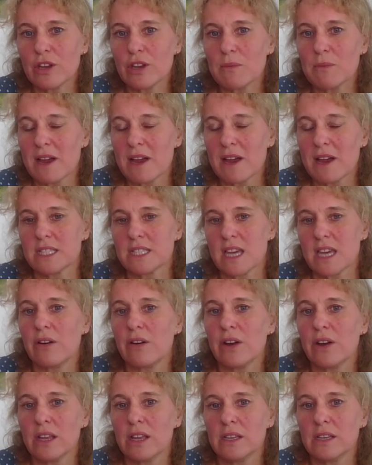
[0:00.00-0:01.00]

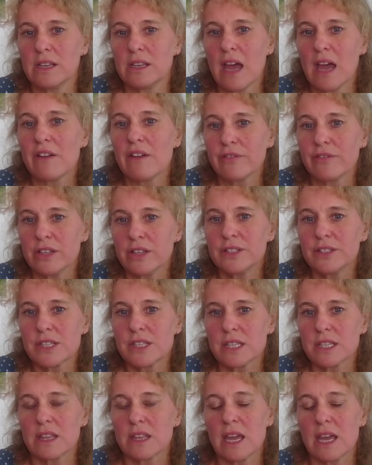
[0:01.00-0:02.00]
humanitarian
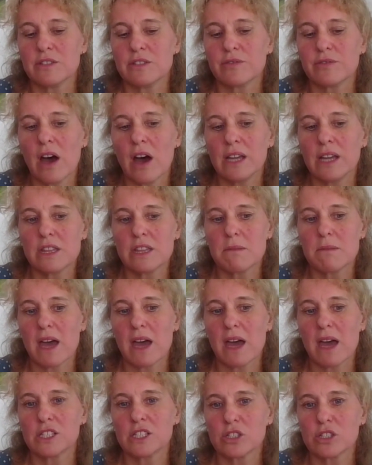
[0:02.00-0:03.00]
efforts, and they divided the
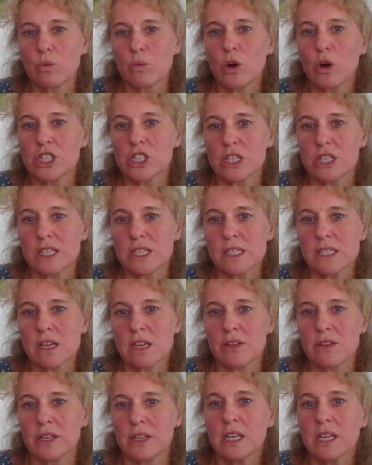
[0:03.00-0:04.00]
men into watches
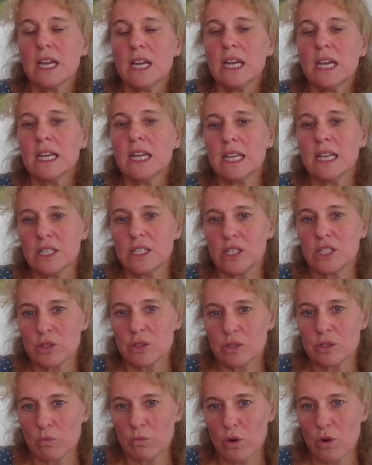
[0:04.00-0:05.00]
so that
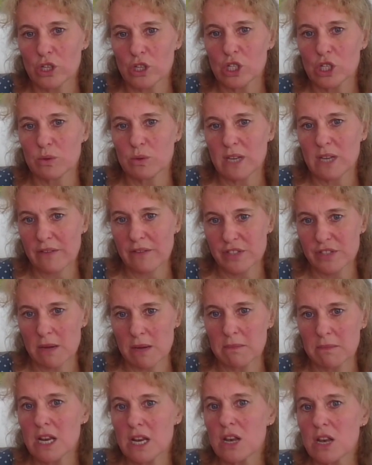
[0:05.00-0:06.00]
each watch would have
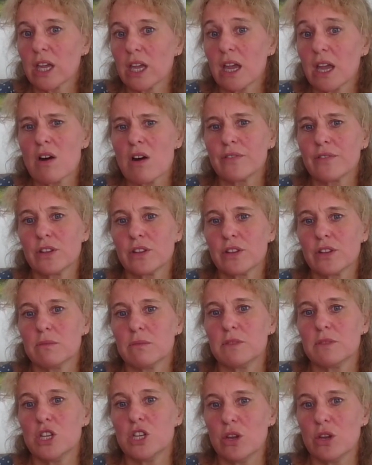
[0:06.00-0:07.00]
somebody looking after
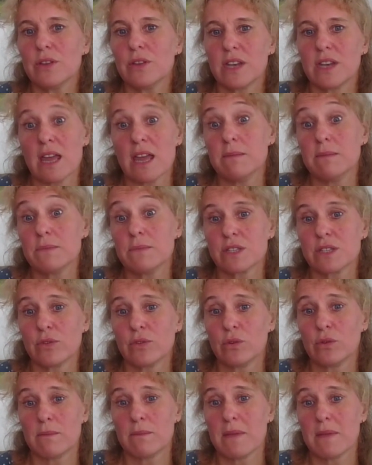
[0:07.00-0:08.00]
them and knew the names
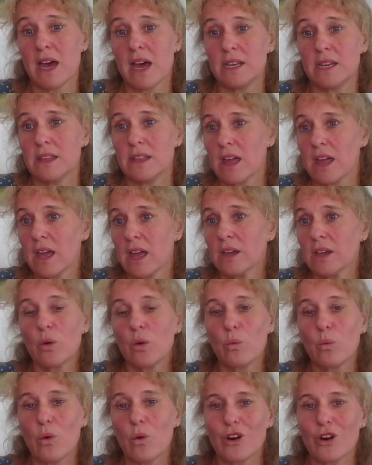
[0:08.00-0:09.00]
of all the men in their
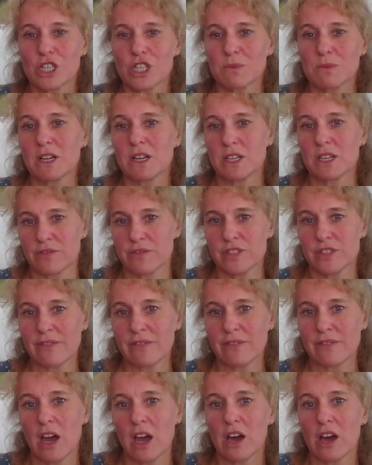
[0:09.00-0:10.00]
watch. Because of
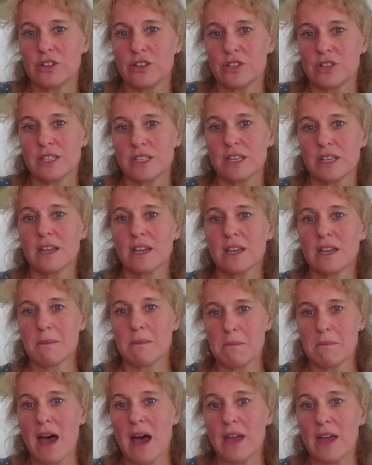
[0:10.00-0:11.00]
700
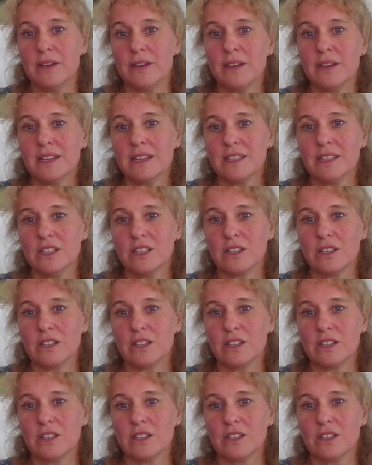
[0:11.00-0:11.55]
men,